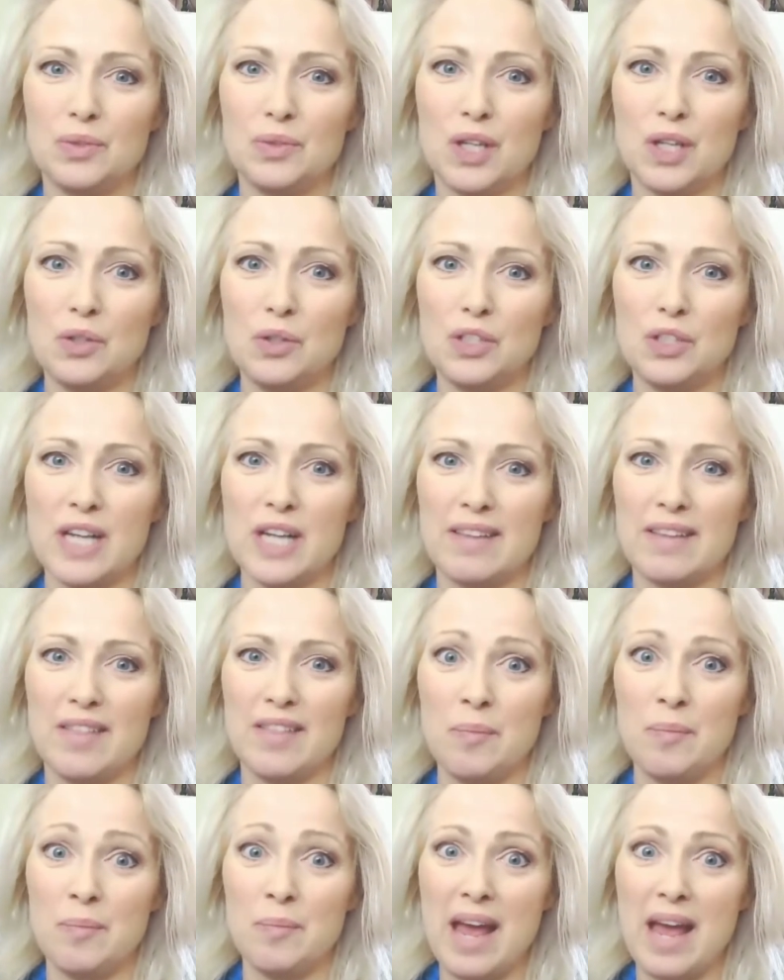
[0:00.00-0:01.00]
go check
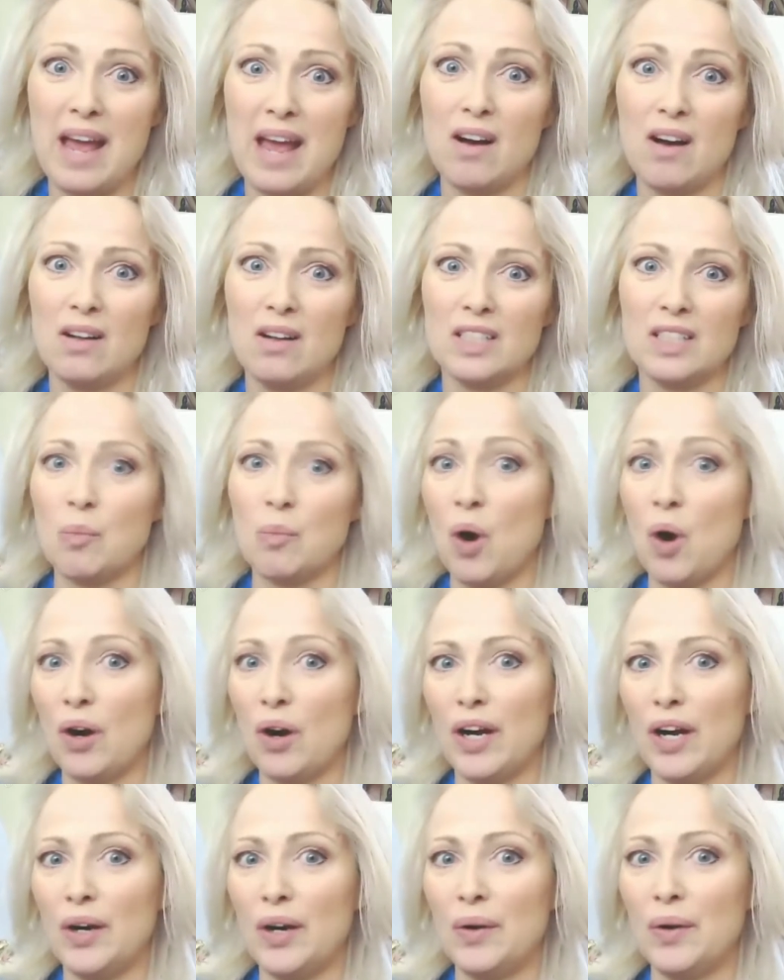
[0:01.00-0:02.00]
the mail
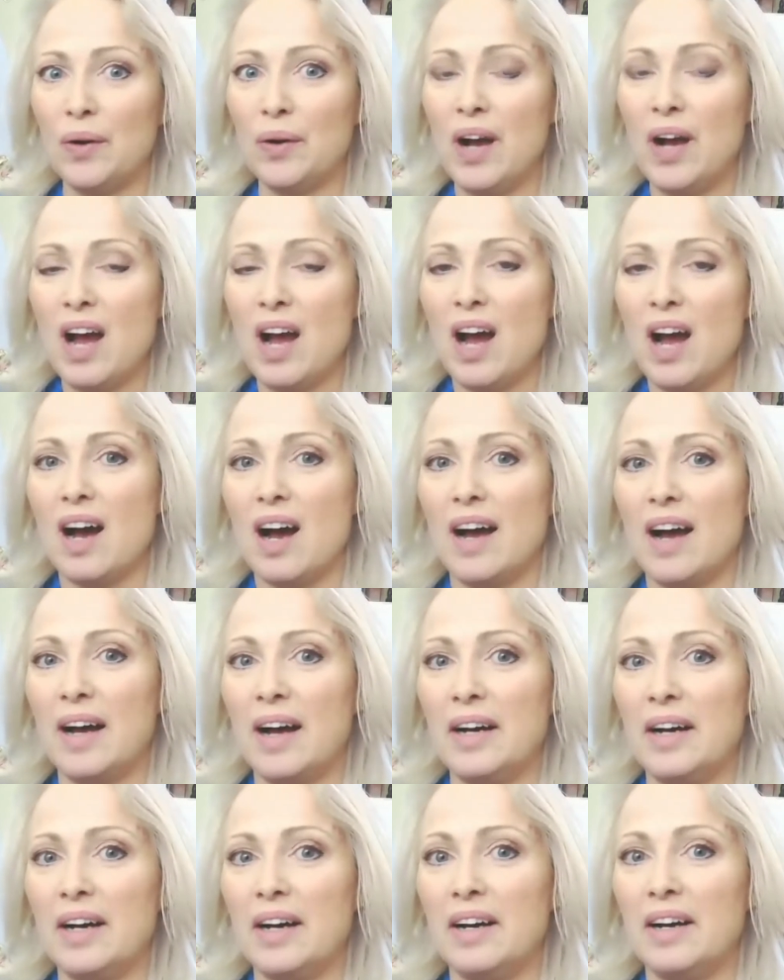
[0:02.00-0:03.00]
tomorrow,
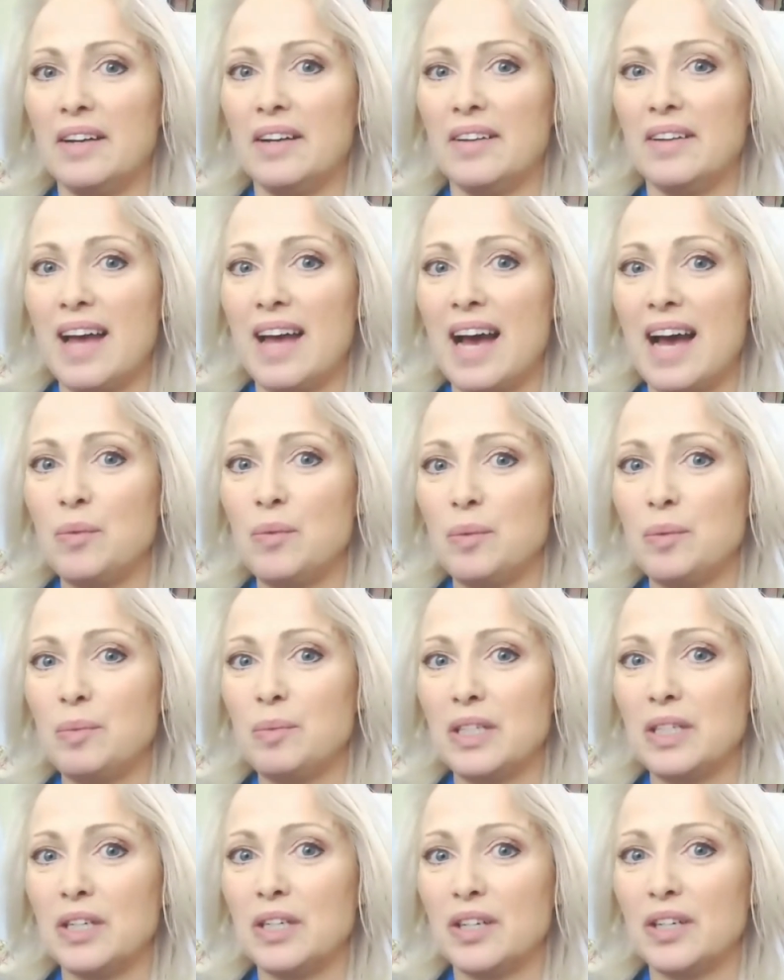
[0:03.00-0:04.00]
that would
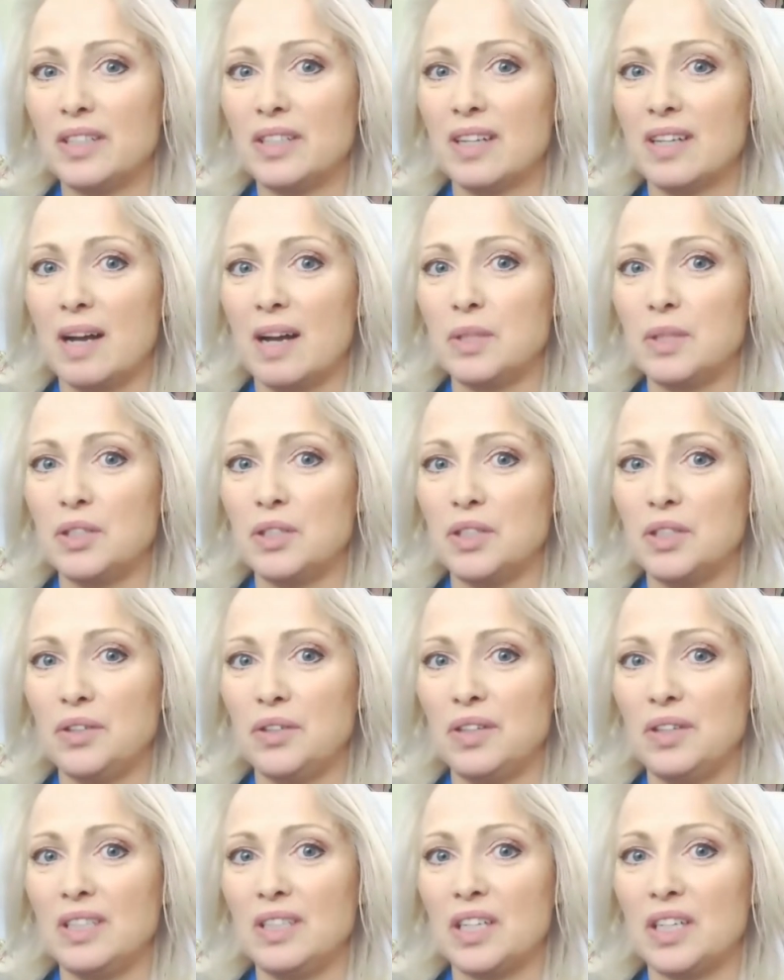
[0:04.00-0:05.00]
be a good time to
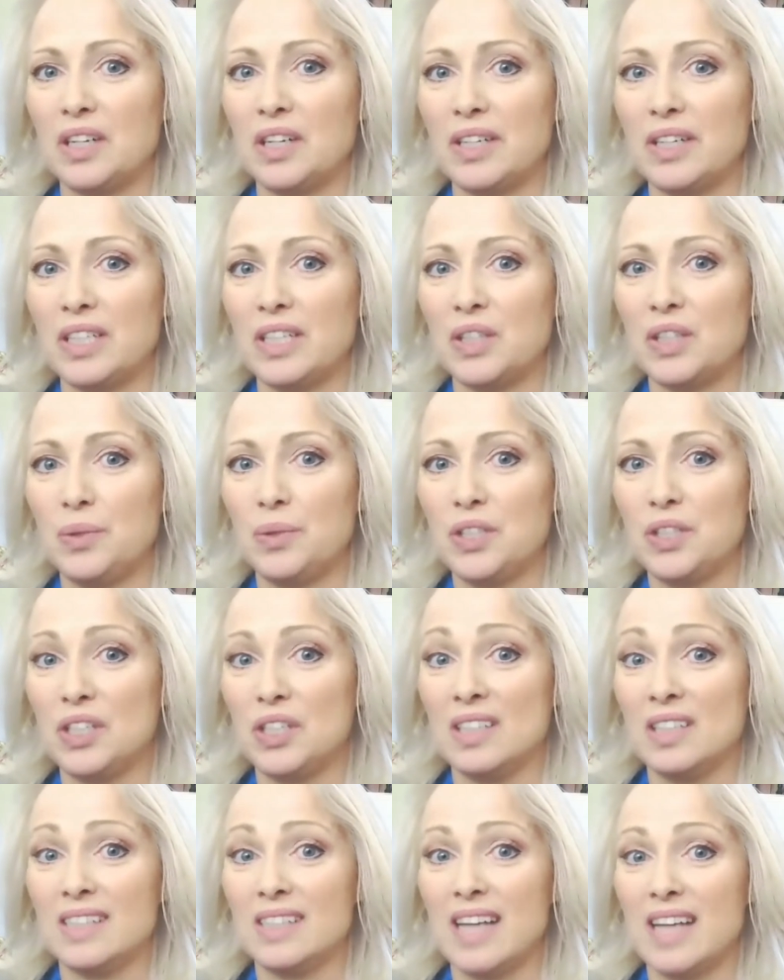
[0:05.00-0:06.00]
tune into your
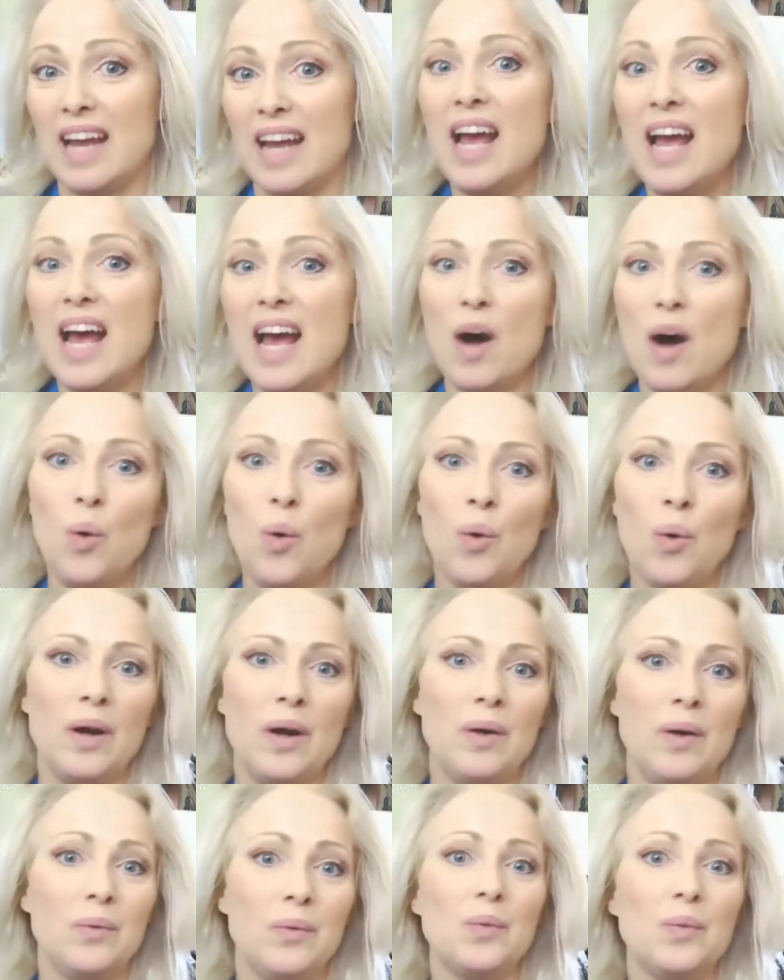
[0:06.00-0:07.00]
intuition and say, "Ooh,
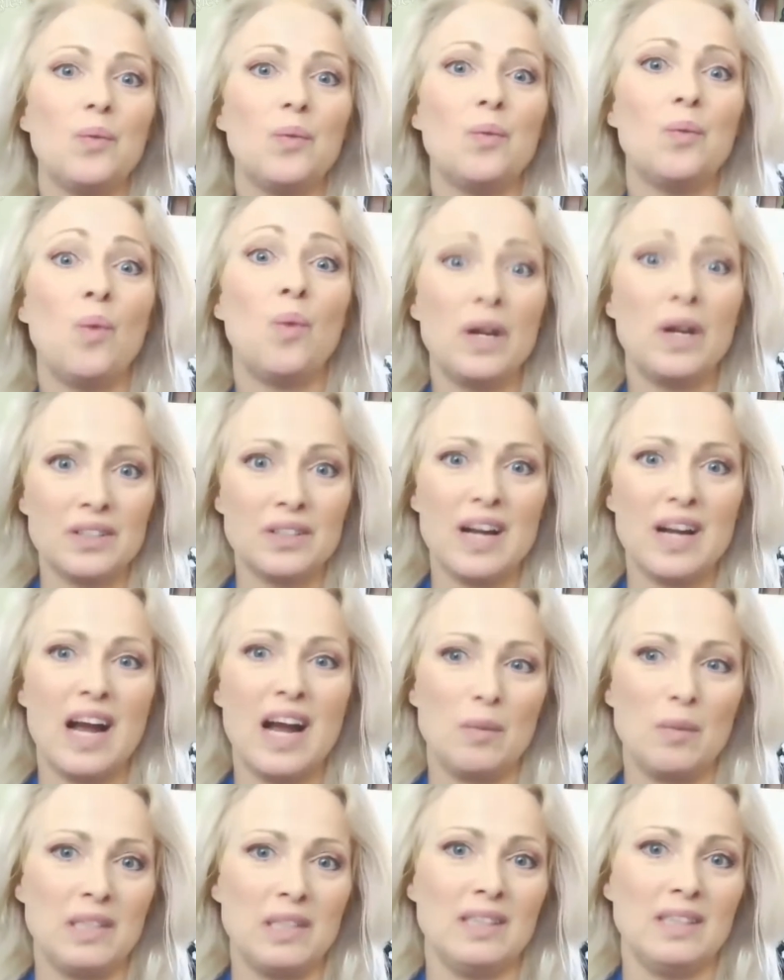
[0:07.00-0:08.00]
I wonder
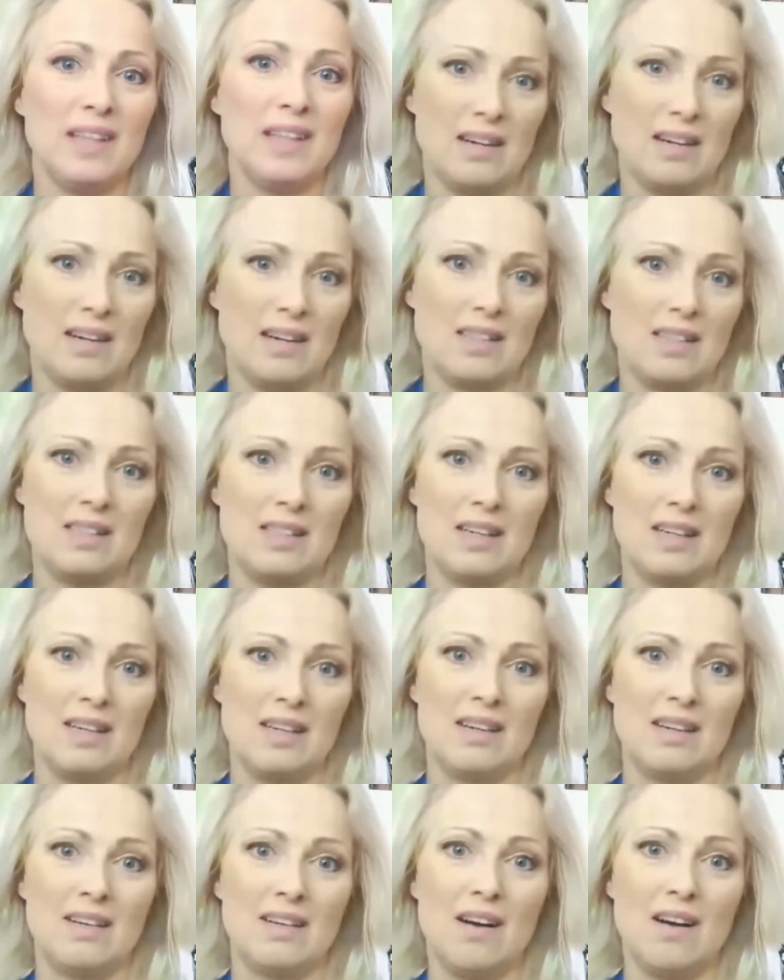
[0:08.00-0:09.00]
how many letters
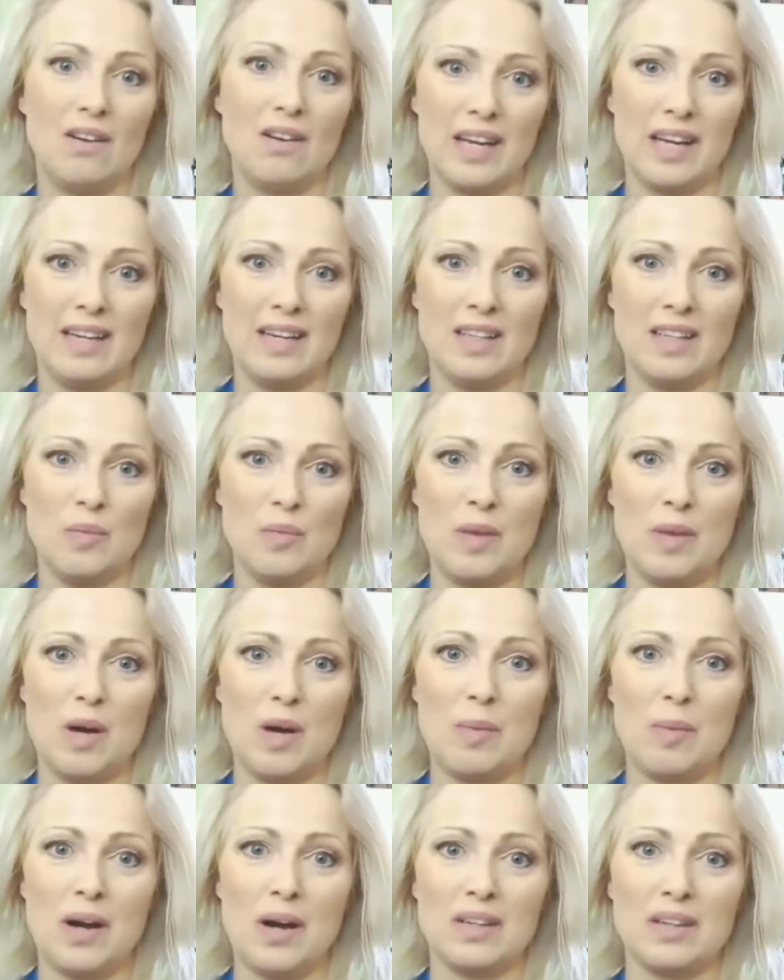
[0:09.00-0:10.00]
I'll get in the
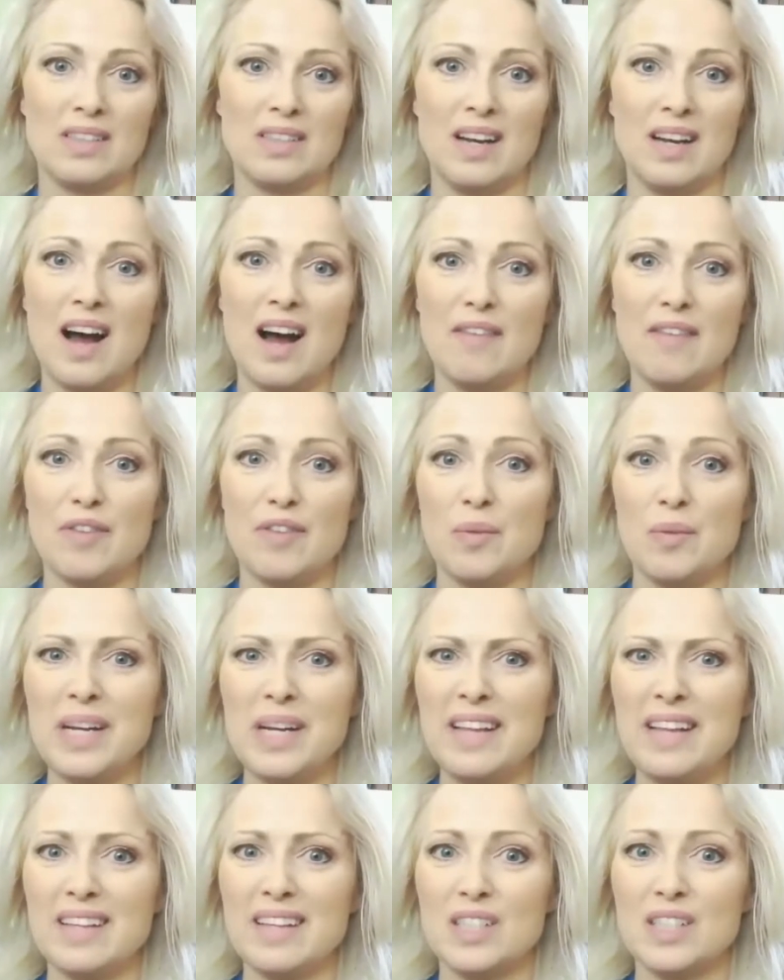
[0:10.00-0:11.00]
mailbox." And for
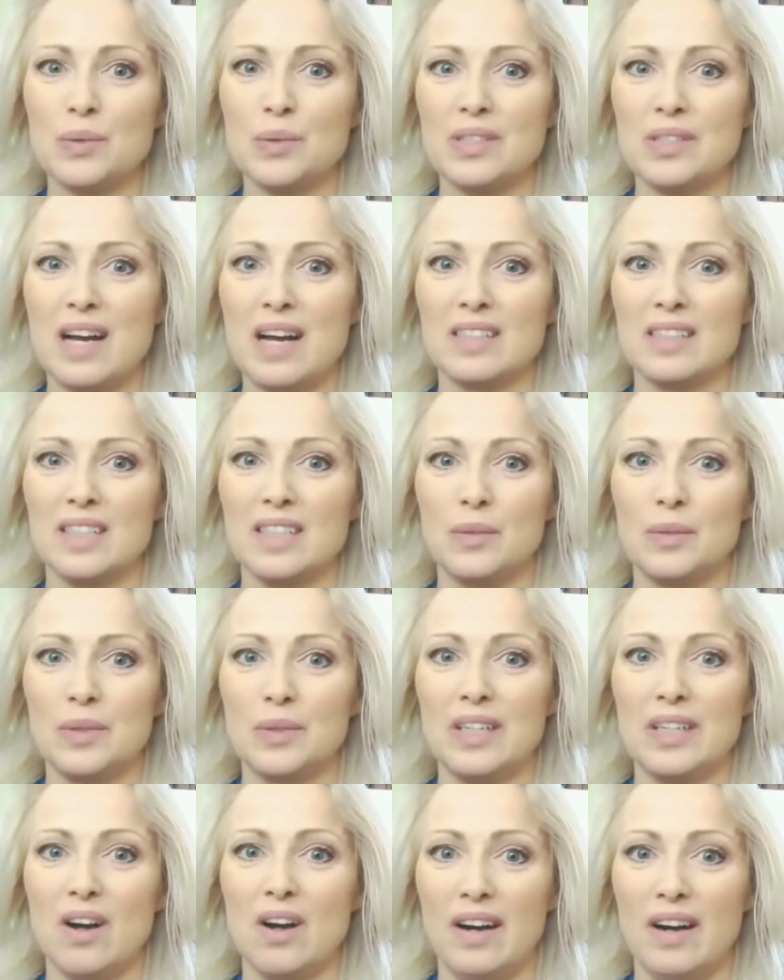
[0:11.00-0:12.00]
me, this was actually
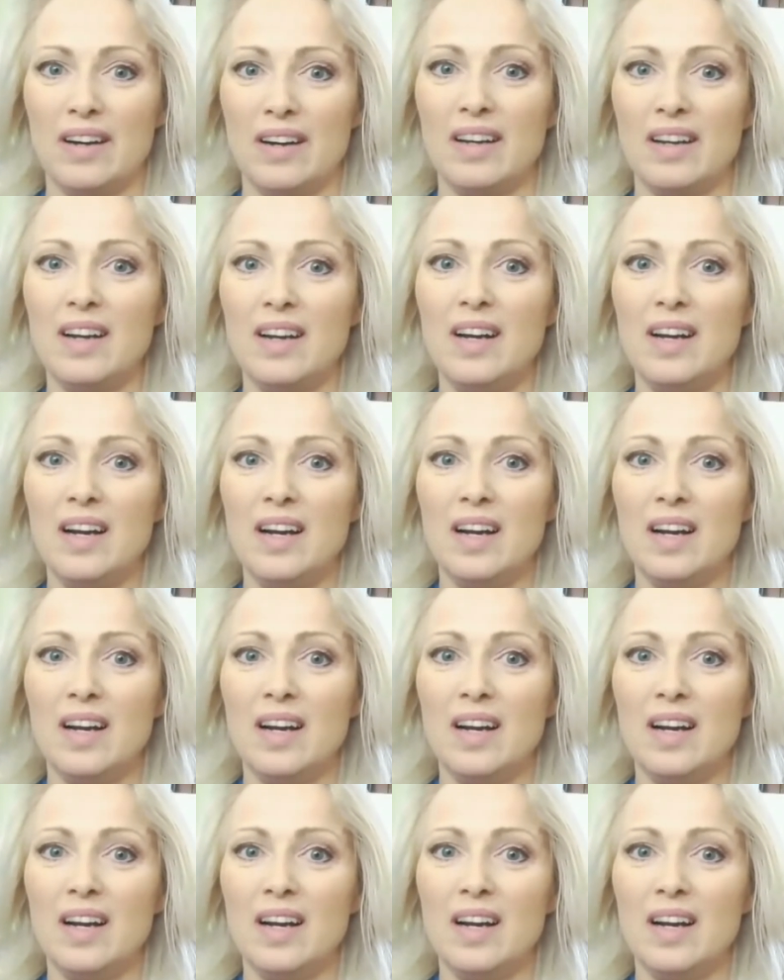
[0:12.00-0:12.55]
really hard.